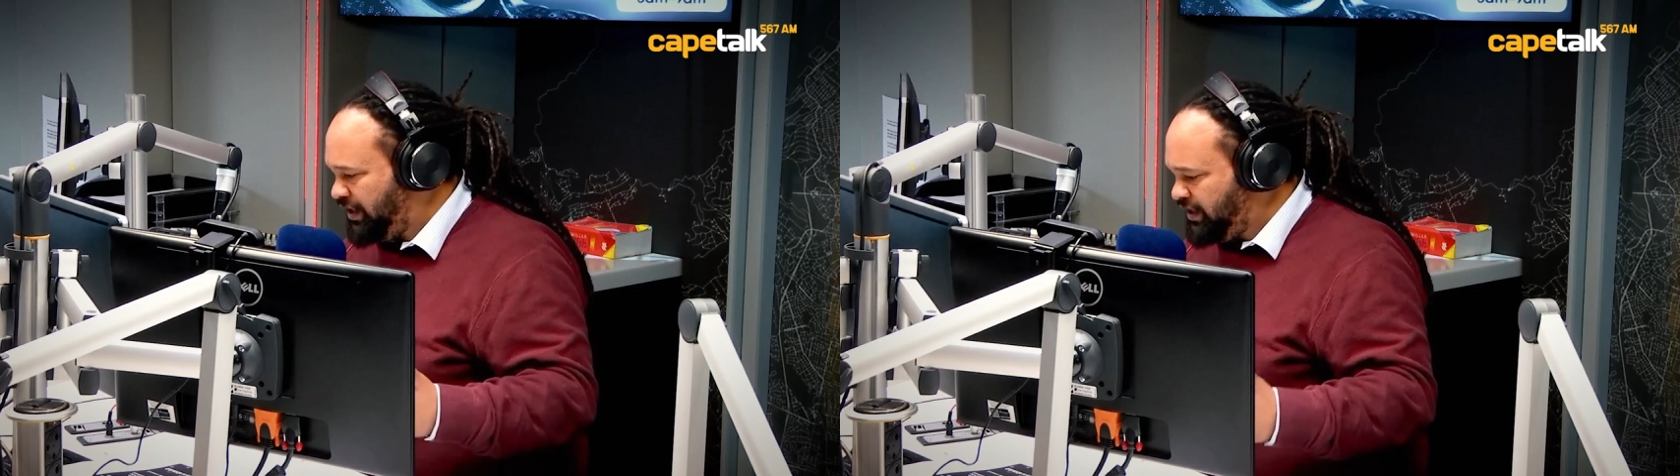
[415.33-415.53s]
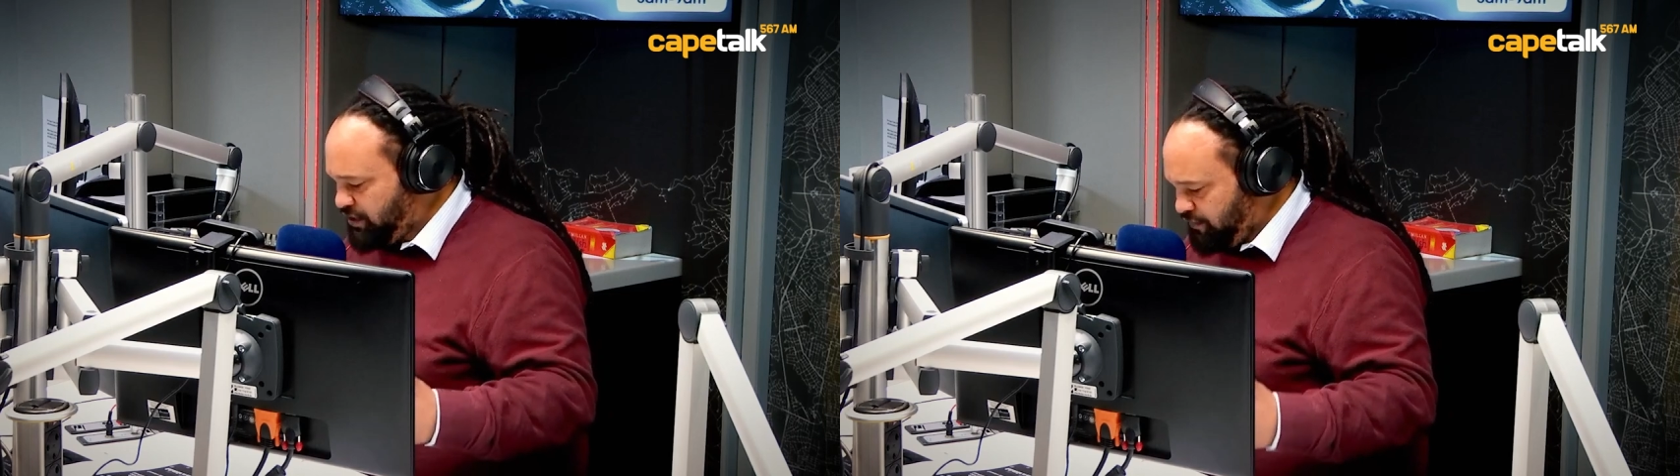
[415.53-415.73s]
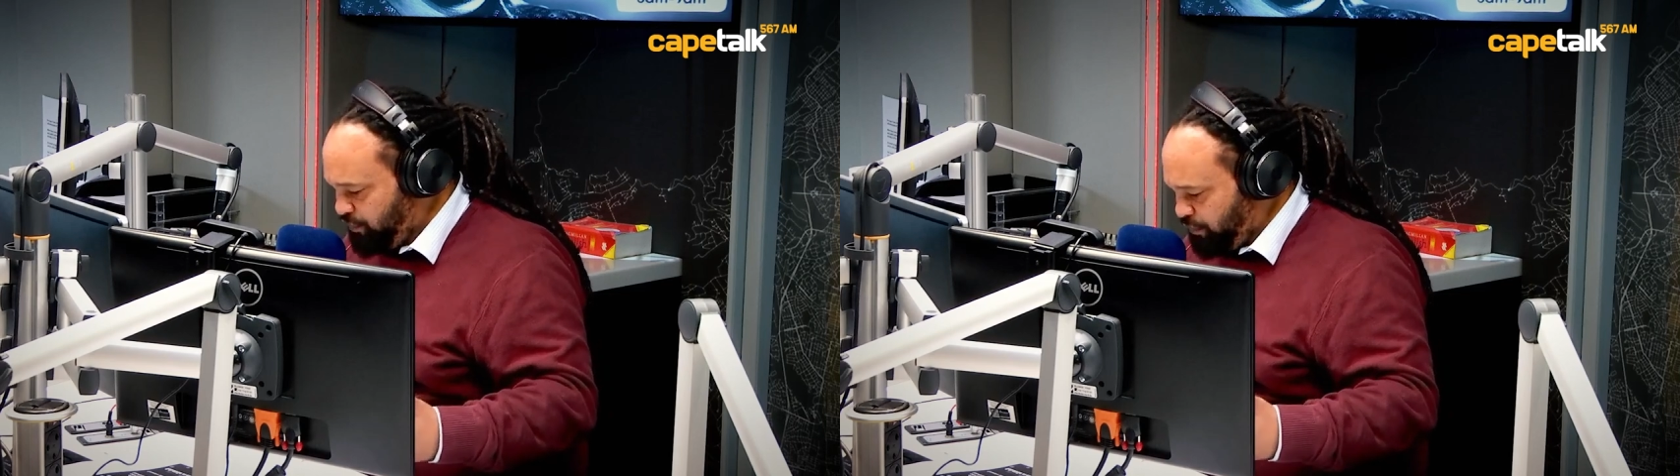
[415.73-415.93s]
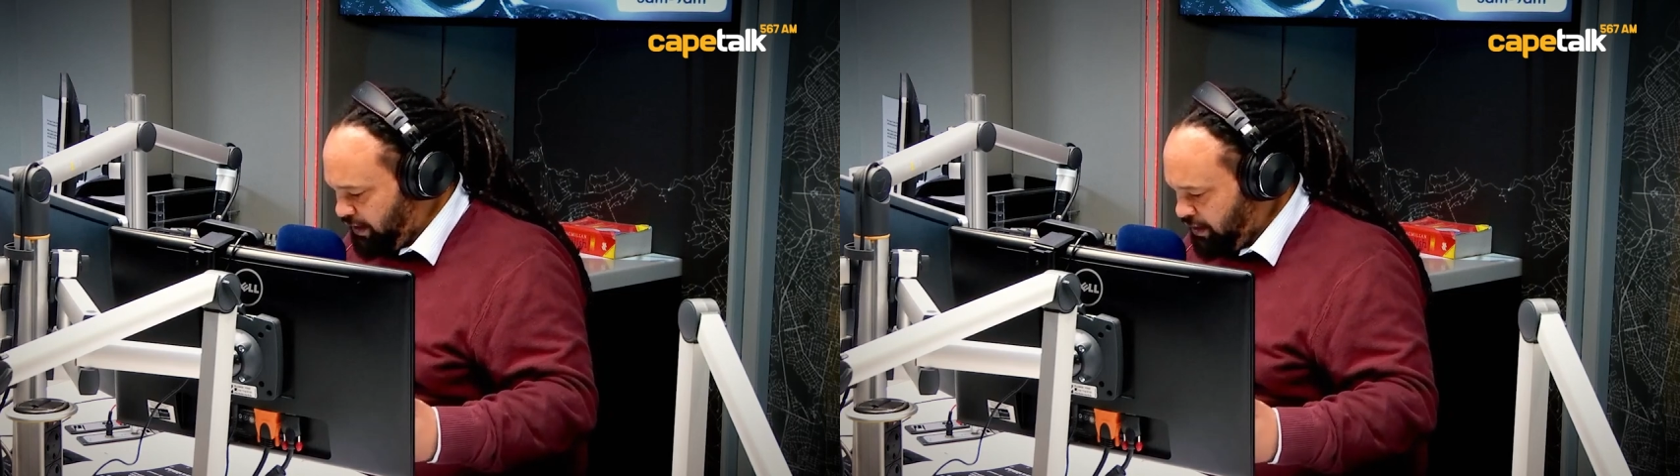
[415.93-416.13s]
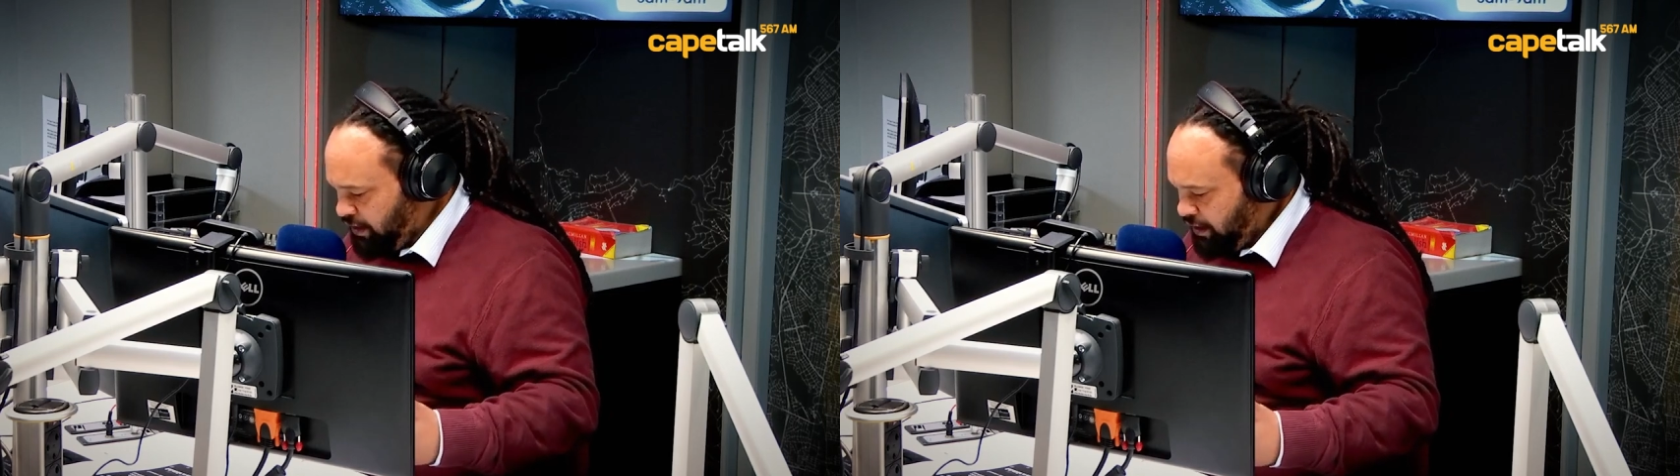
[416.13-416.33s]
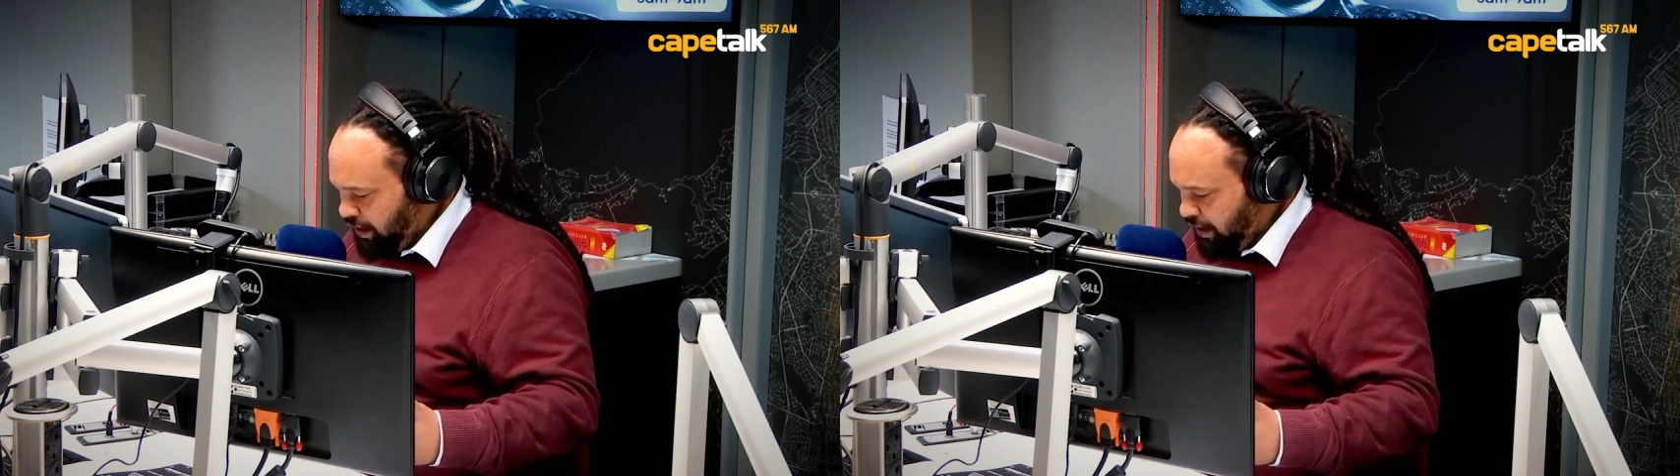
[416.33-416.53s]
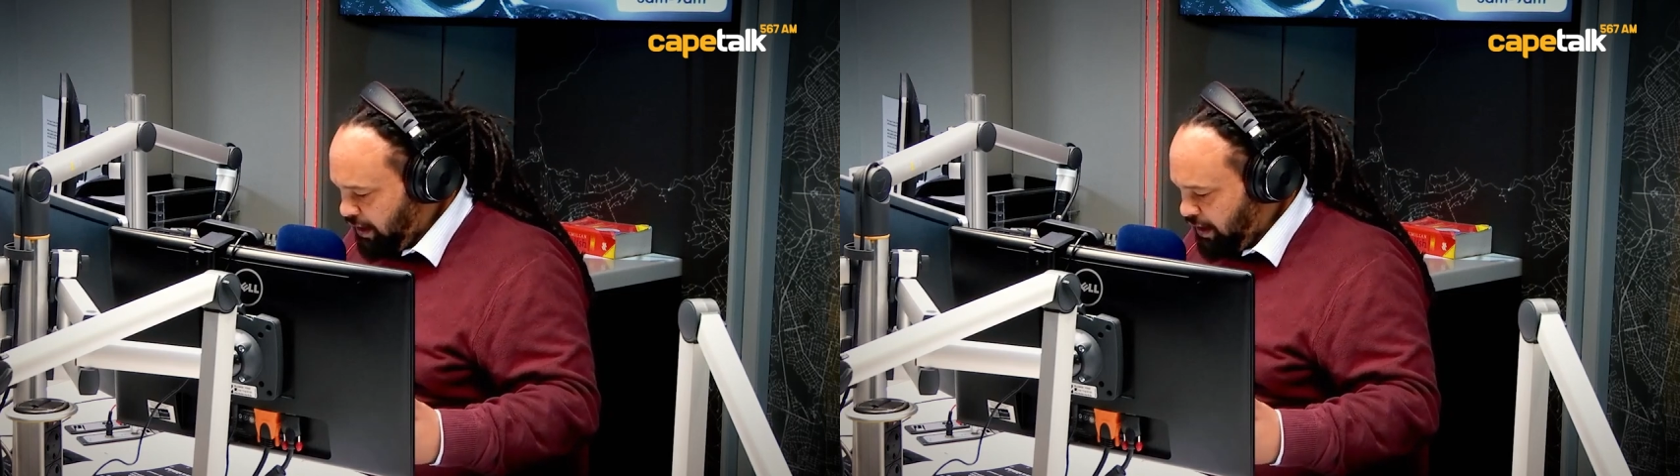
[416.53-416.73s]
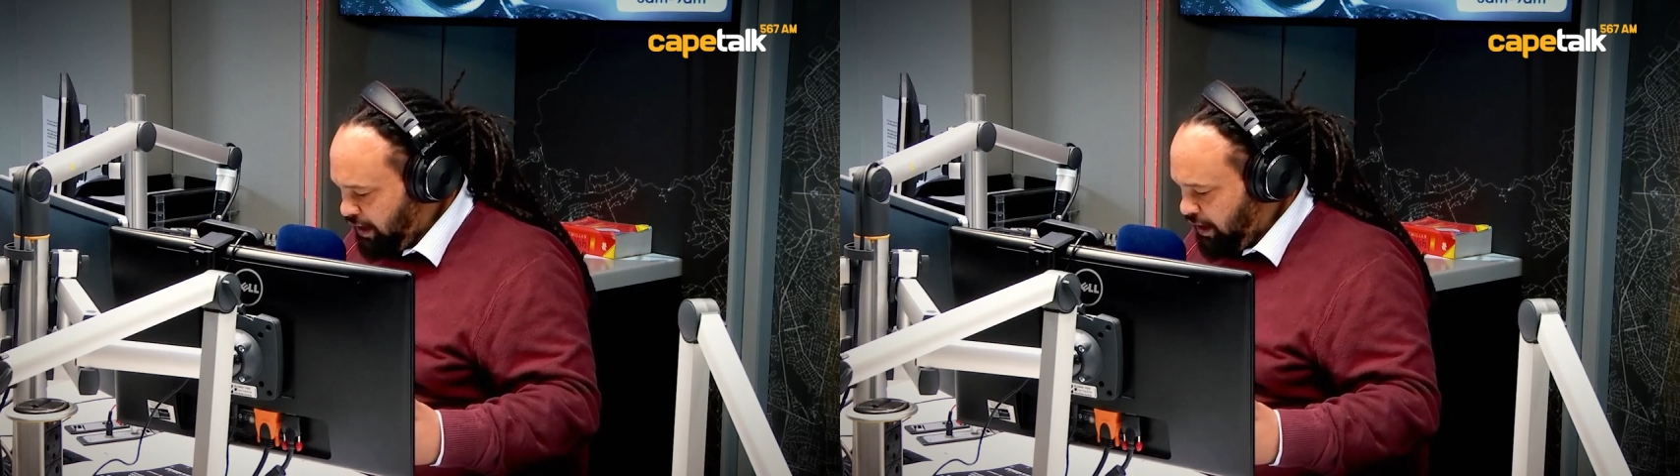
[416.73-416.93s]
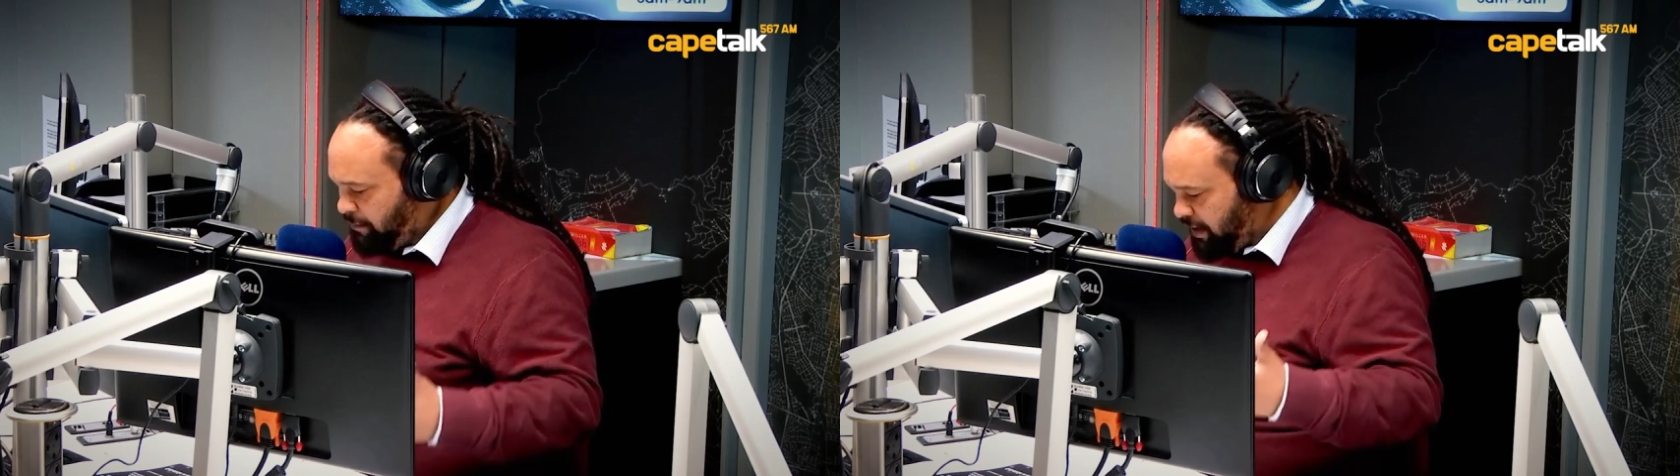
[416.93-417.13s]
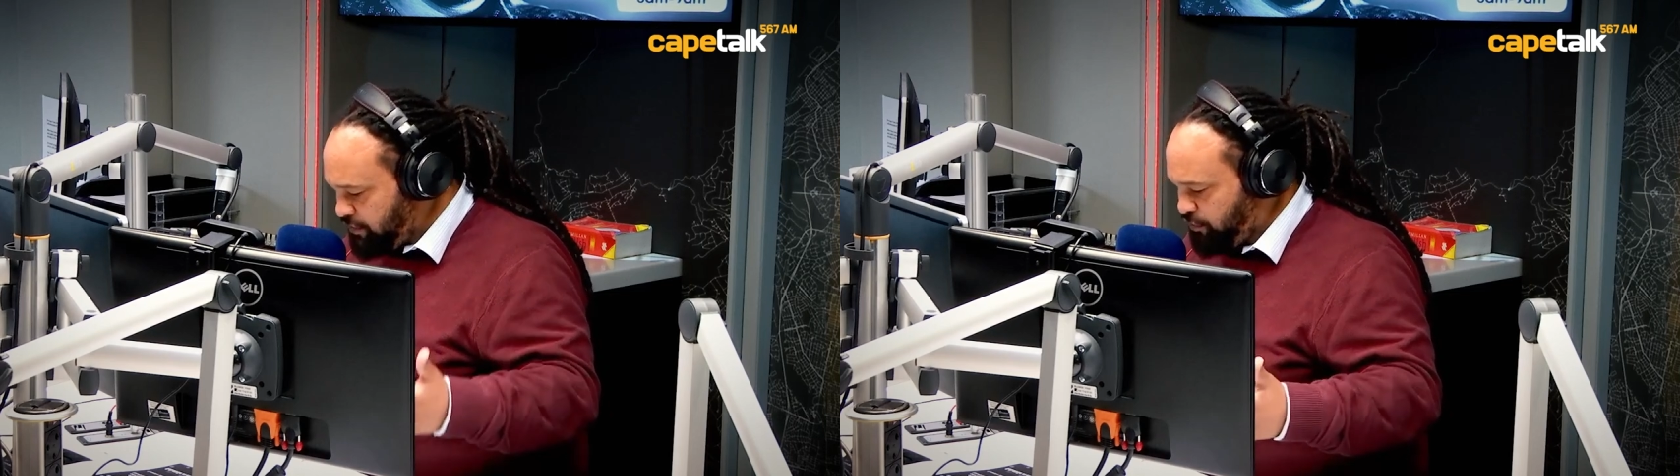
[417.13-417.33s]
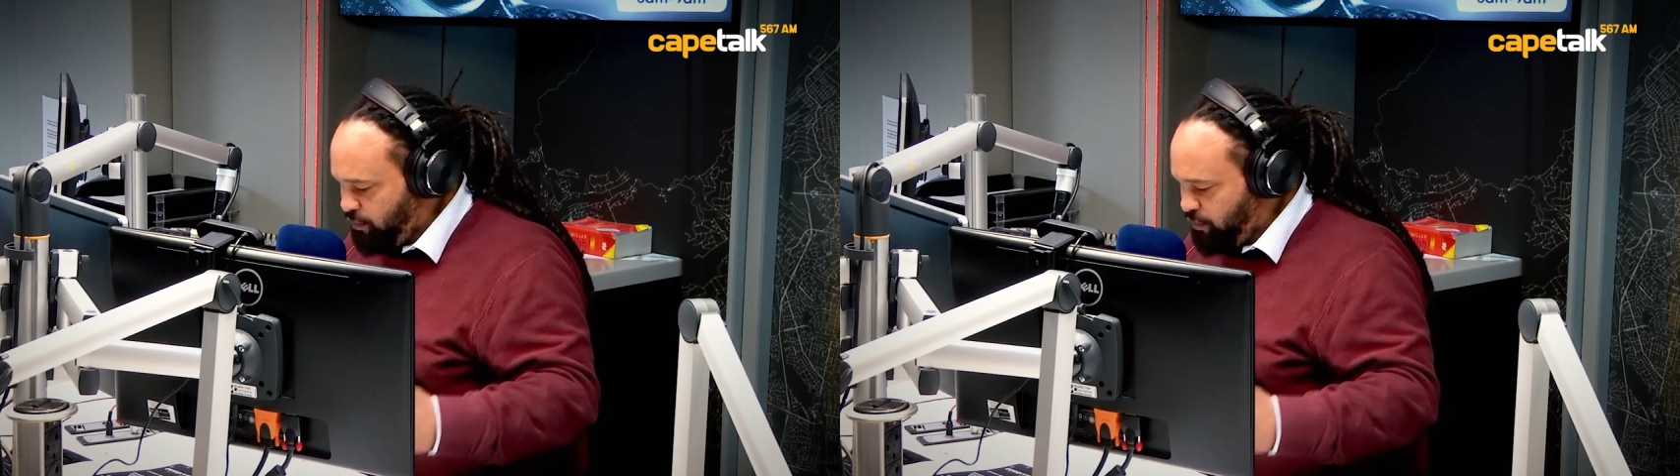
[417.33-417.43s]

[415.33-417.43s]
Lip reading: interviewing a murderer?